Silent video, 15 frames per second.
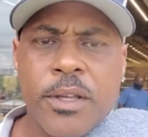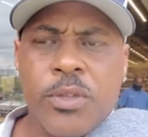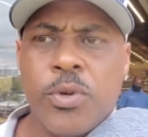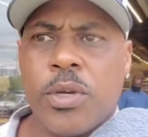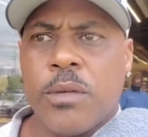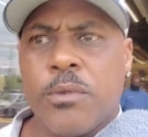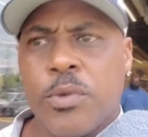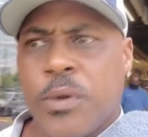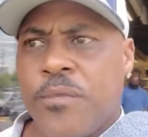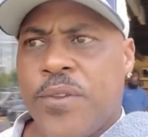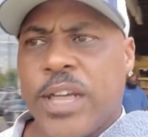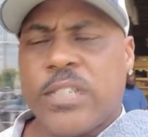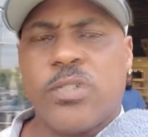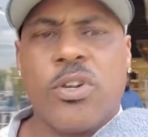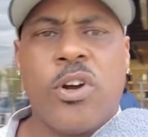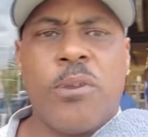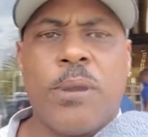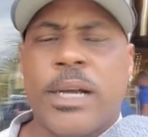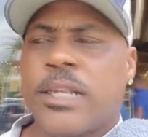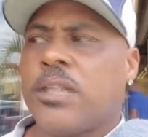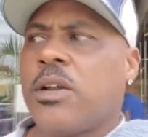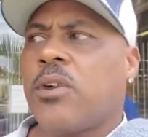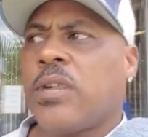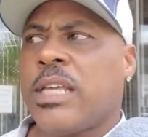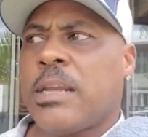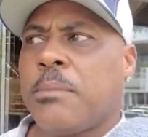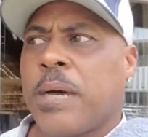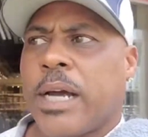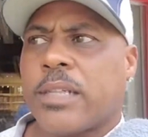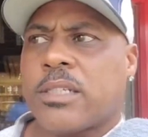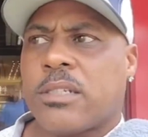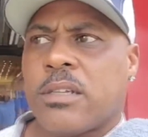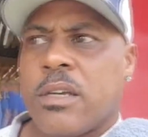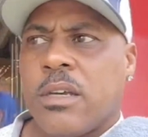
You can invest your own money. You don't need much.